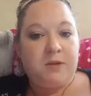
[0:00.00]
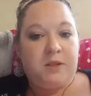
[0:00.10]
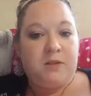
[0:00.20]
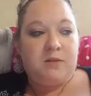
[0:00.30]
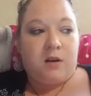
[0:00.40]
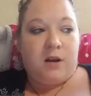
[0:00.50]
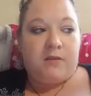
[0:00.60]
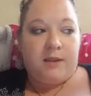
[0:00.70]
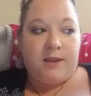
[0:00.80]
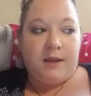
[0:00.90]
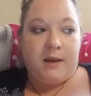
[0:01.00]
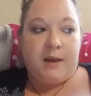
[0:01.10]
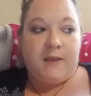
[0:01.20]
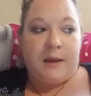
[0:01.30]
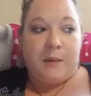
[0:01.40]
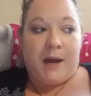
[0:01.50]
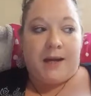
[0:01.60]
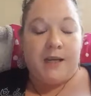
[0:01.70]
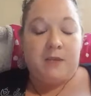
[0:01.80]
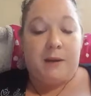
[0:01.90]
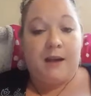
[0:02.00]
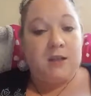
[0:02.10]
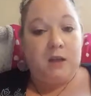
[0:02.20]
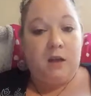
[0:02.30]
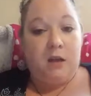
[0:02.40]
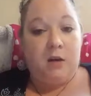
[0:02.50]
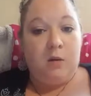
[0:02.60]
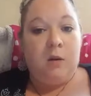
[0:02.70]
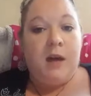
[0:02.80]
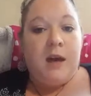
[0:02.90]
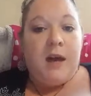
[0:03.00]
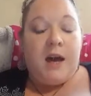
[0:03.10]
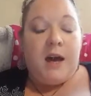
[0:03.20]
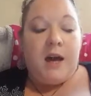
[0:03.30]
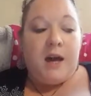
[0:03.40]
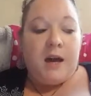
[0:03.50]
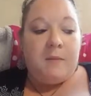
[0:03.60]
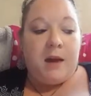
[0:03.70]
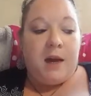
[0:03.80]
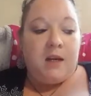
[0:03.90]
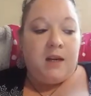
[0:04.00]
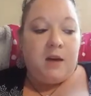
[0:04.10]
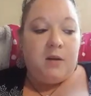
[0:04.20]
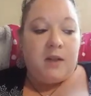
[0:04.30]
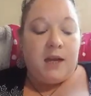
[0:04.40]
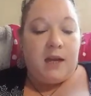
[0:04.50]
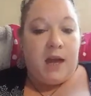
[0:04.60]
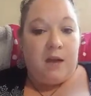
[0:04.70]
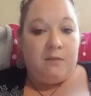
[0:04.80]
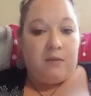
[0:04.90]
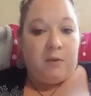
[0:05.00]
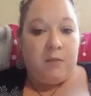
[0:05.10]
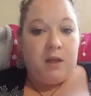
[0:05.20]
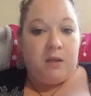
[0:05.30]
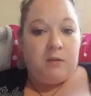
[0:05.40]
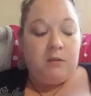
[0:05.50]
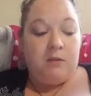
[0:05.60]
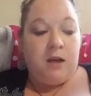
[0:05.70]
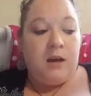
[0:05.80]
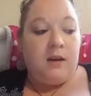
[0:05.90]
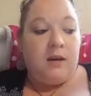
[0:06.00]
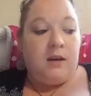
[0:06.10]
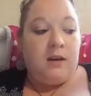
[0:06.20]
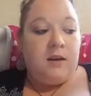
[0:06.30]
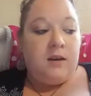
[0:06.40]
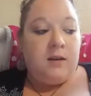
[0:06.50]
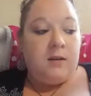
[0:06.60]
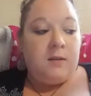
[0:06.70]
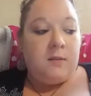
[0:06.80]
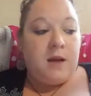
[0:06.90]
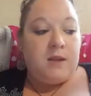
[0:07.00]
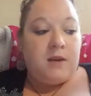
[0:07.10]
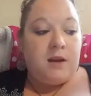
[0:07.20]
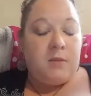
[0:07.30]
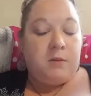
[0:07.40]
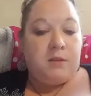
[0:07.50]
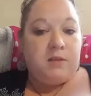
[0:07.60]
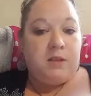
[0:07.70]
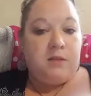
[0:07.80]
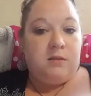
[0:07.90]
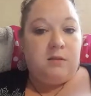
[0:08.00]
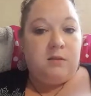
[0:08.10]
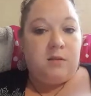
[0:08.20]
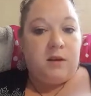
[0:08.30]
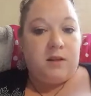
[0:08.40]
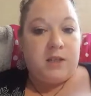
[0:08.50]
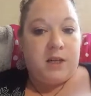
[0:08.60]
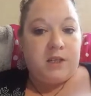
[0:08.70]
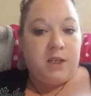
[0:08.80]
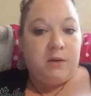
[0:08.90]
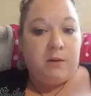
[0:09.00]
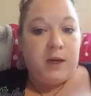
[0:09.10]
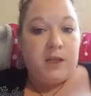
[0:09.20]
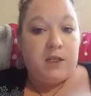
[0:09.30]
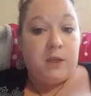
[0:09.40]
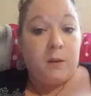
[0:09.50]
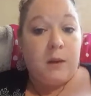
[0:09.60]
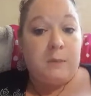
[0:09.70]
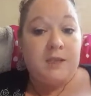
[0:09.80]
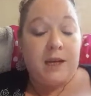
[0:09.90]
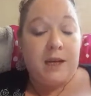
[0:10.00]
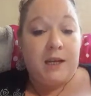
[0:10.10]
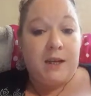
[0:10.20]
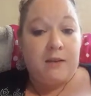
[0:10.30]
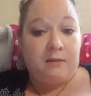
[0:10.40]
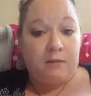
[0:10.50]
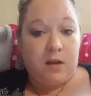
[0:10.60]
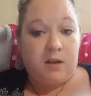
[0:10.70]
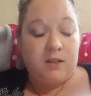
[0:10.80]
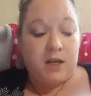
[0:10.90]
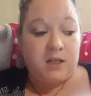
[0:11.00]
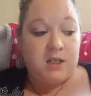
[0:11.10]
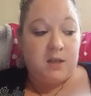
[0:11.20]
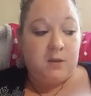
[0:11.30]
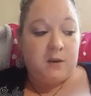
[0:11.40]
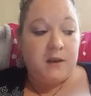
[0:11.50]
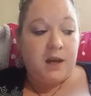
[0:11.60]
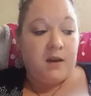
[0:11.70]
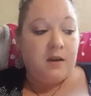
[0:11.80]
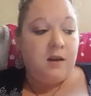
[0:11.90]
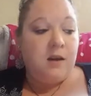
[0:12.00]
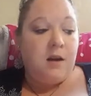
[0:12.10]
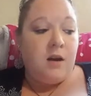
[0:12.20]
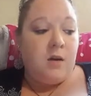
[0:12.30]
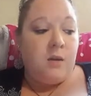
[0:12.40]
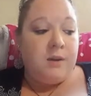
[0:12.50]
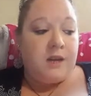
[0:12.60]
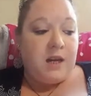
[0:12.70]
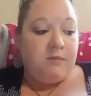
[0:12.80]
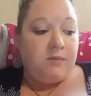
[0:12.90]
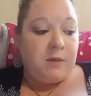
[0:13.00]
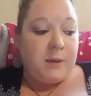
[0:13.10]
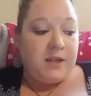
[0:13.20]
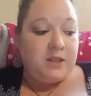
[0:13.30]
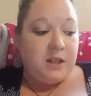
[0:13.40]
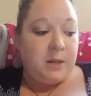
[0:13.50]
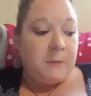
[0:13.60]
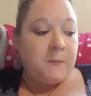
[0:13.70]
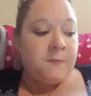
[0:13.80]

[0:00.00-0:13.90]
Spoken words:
to draw everything in that package back to you, and know that it came from you. And they're able to contact you or get to your website and contact you on there with that information.